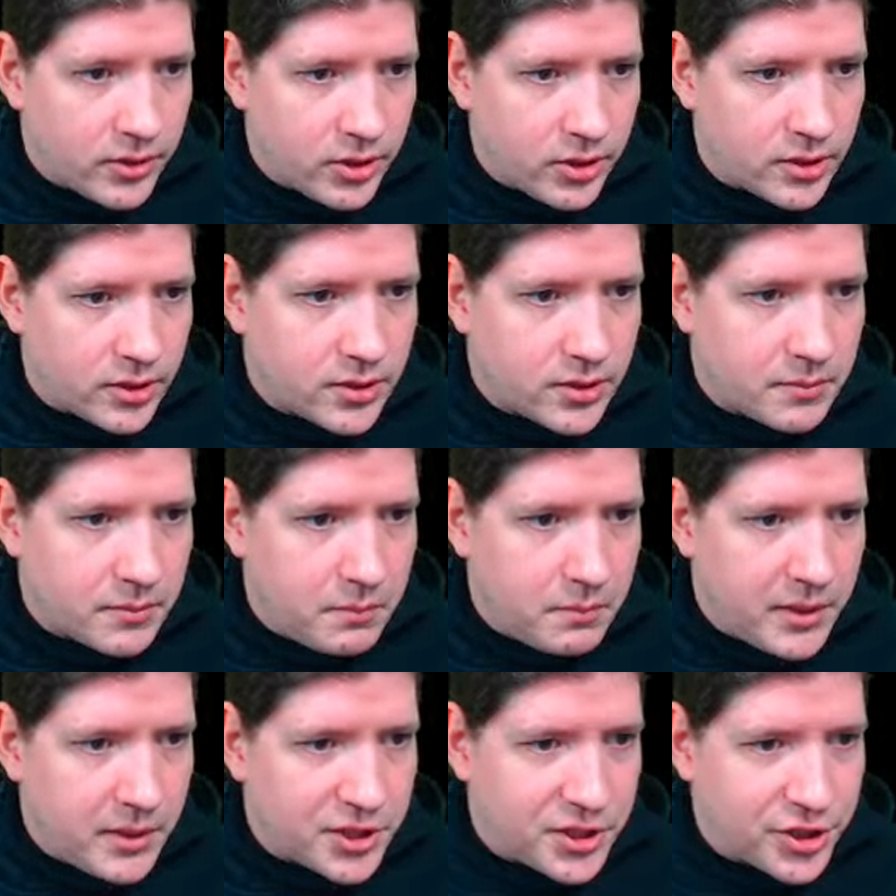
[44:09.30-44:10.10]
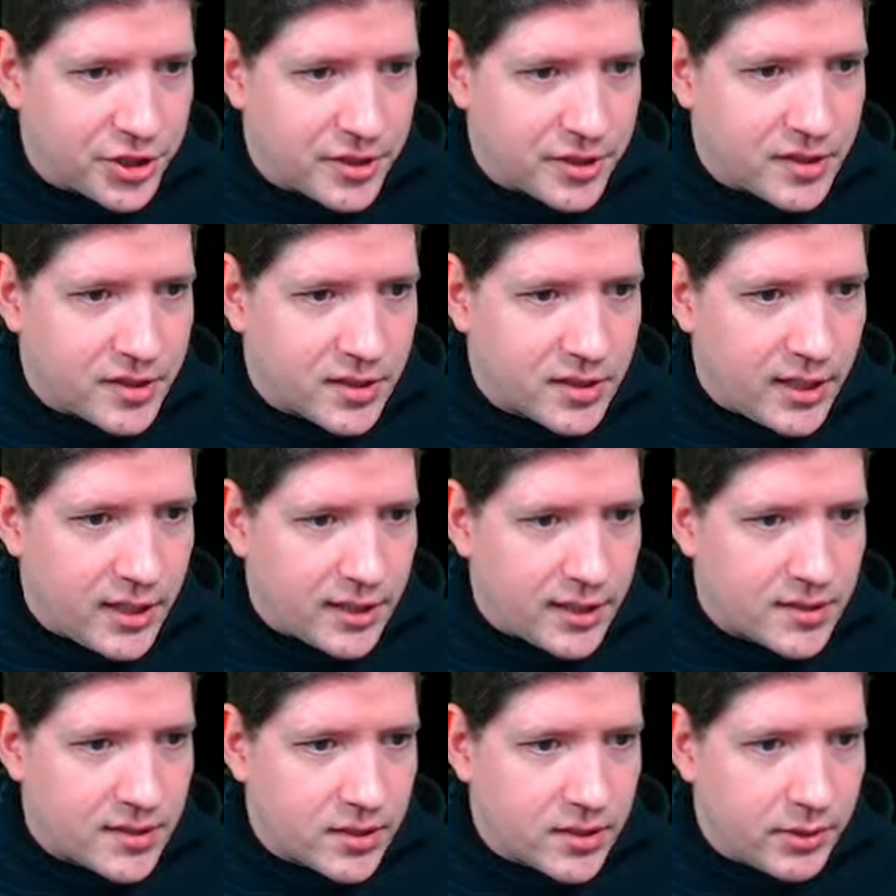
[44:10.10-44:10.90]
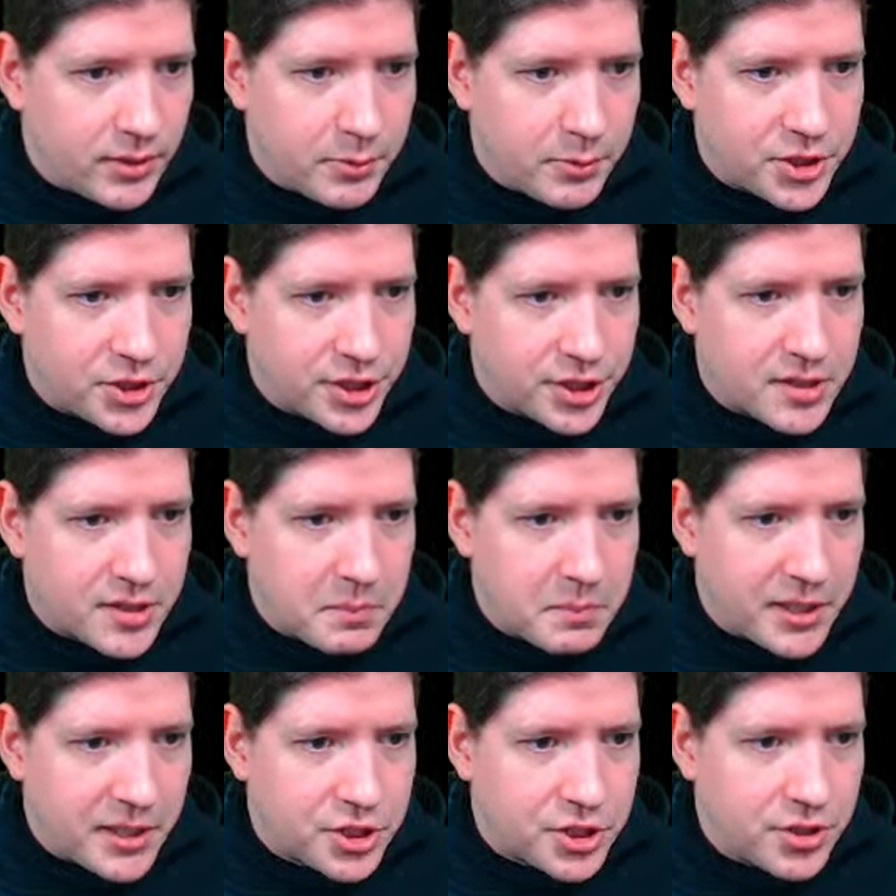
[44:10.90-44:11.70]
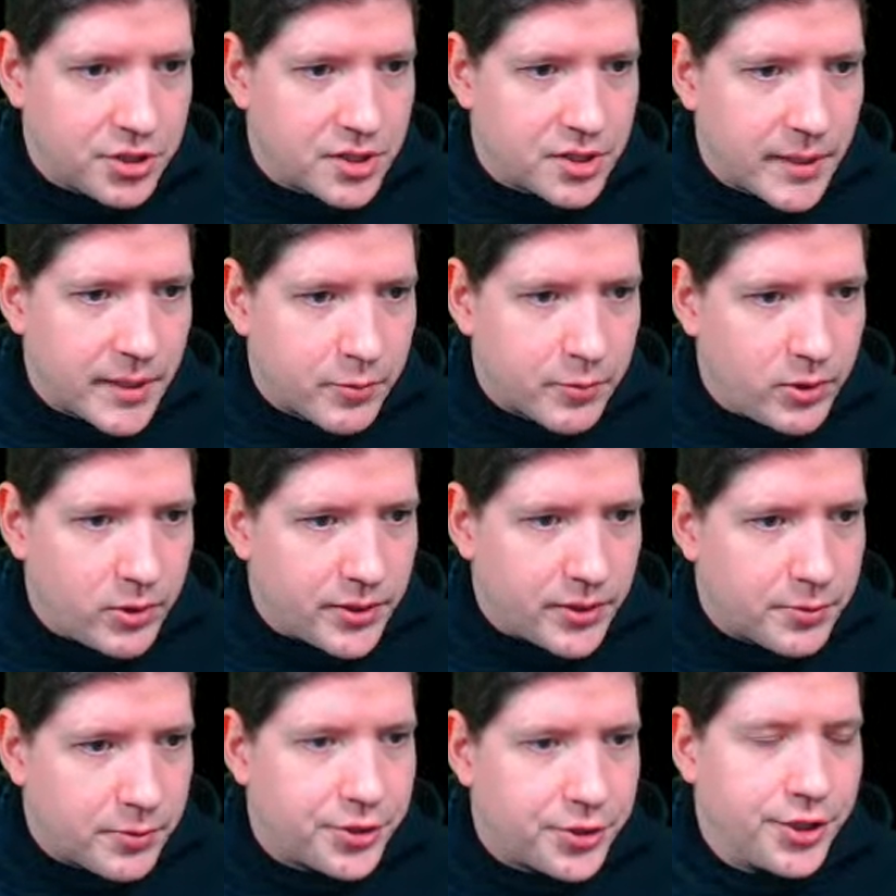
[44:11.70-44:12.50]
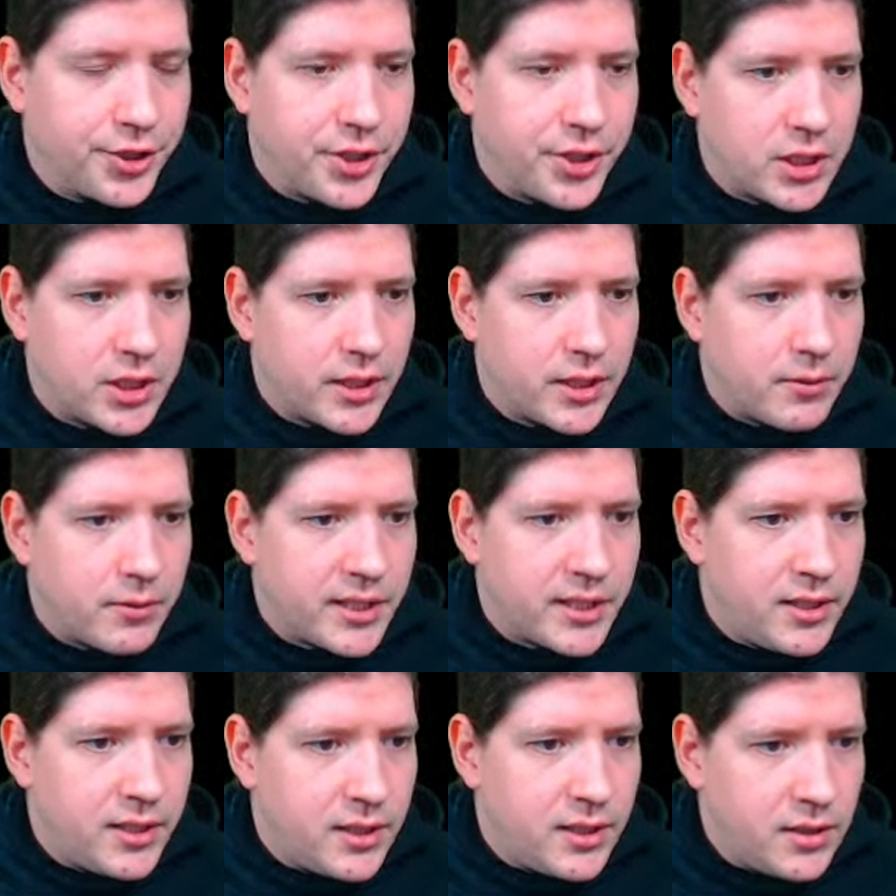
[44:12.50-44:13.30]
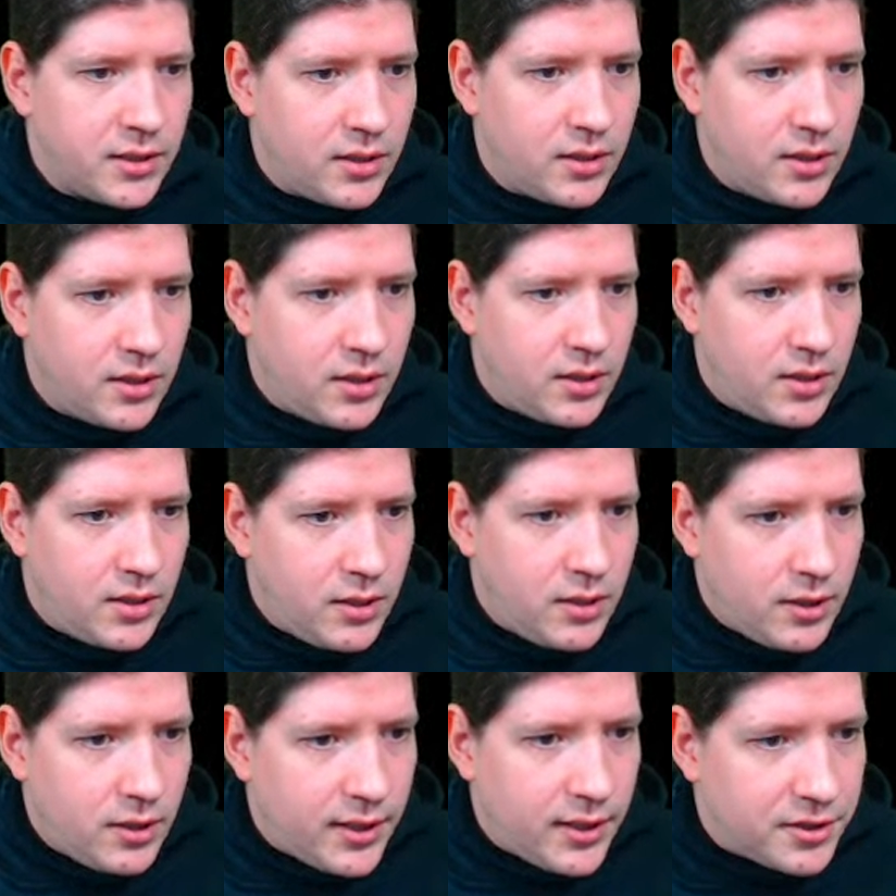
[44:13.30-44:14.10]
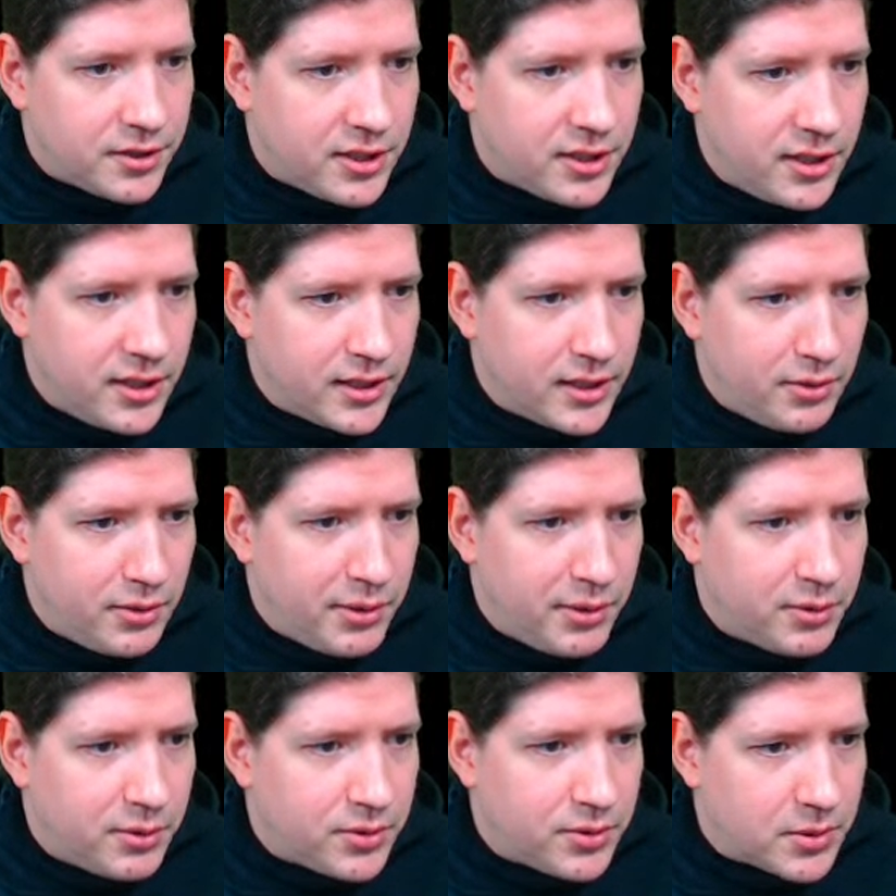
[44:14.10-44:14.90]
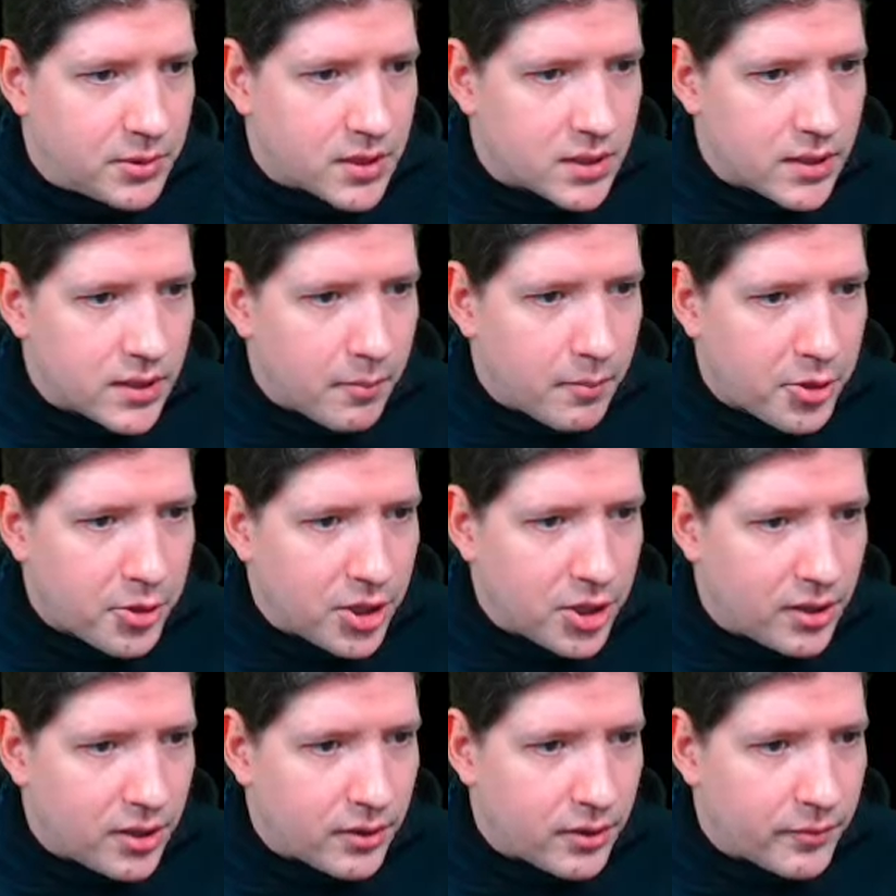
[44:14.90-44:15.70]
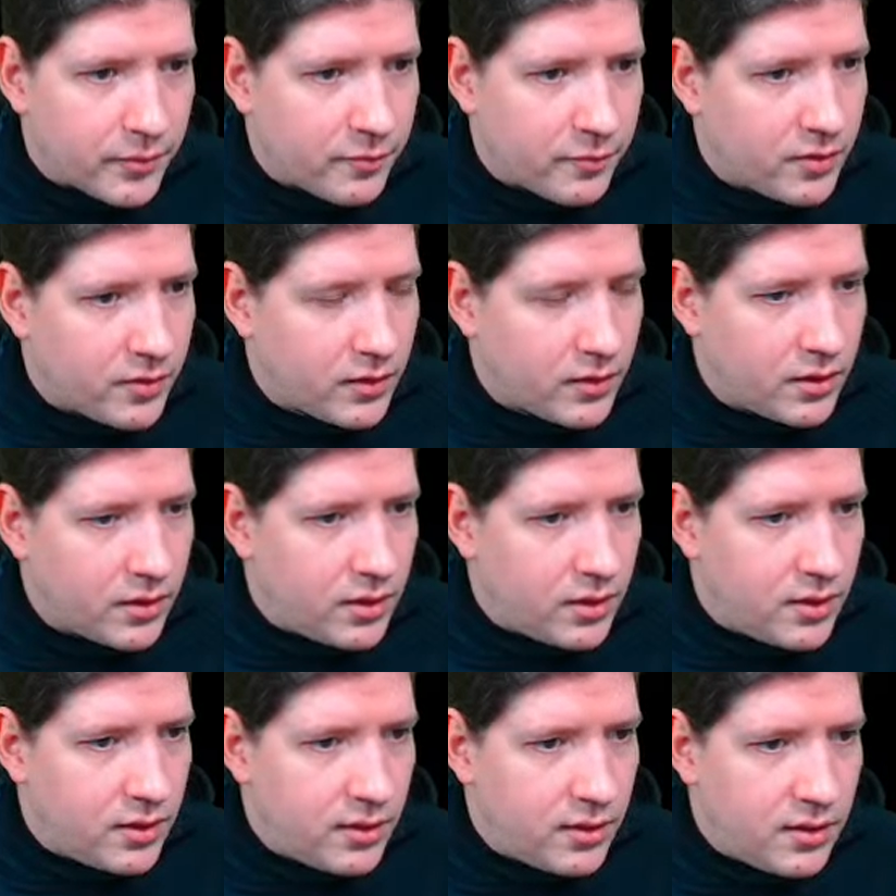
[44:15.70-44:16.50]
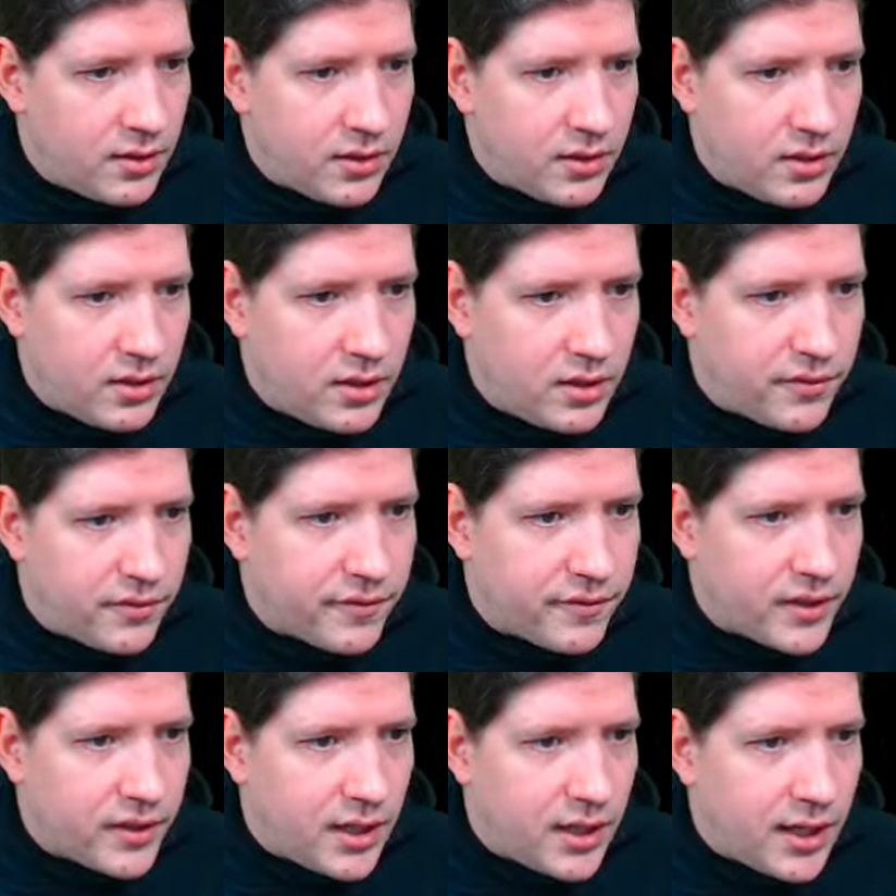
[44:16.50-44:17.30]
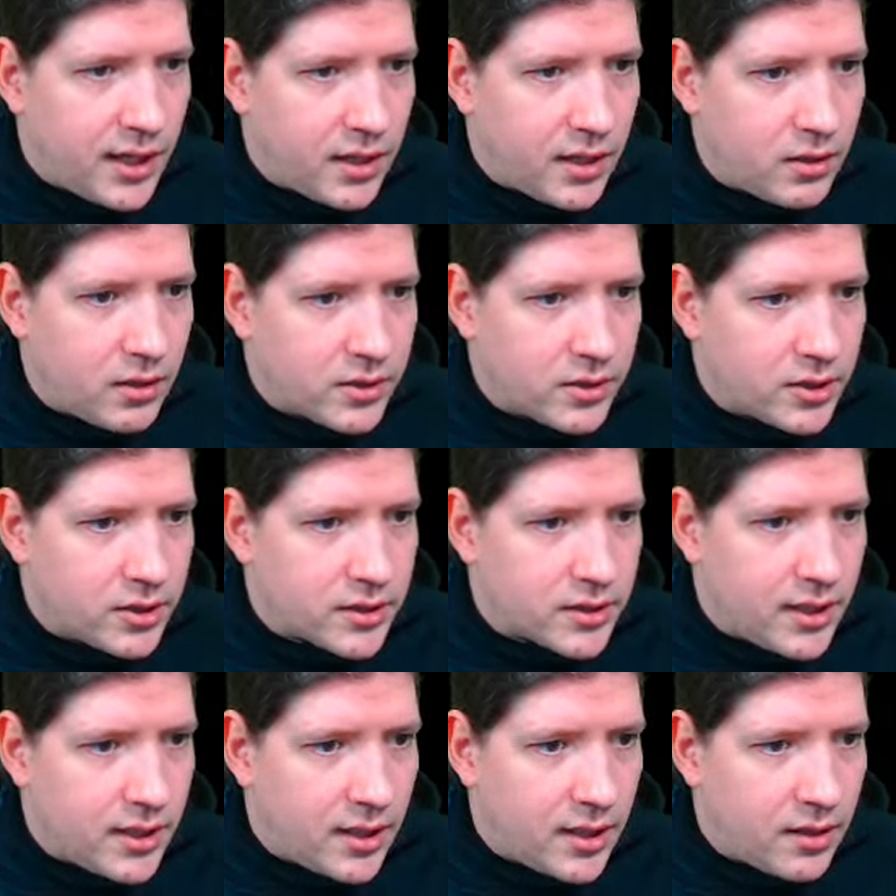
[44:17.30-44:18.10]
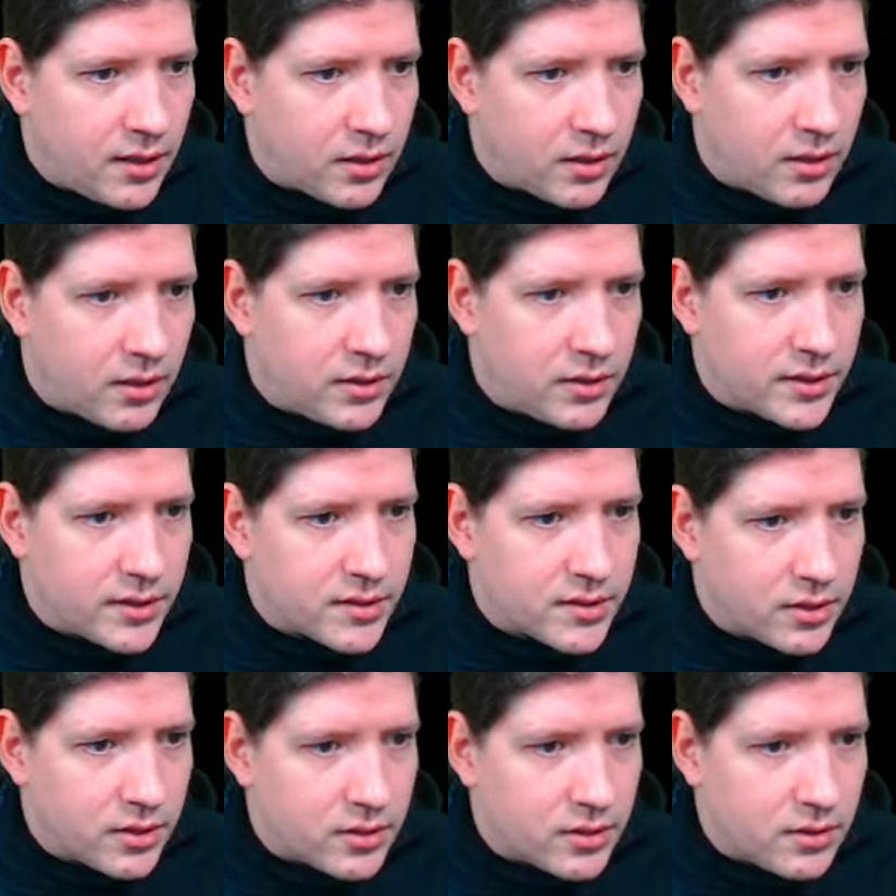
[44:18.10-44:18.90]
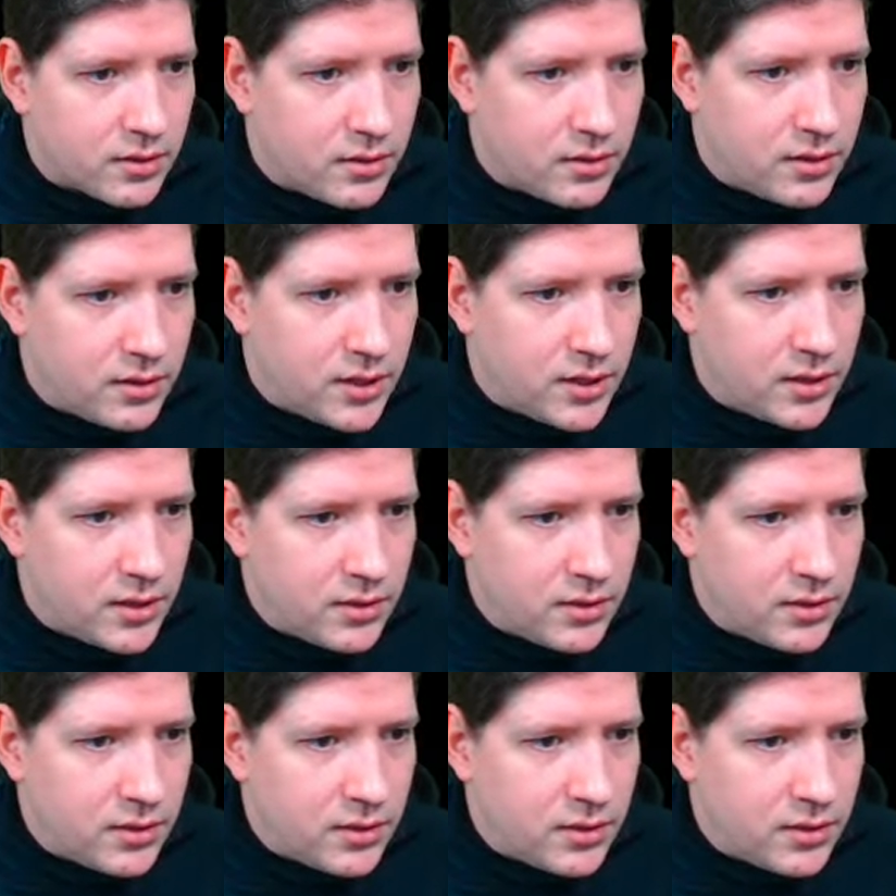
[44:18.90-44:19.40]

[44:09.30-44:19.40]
matches s. So it will just match the subrule and return that directly. And here we will do something. If r.r is not nil,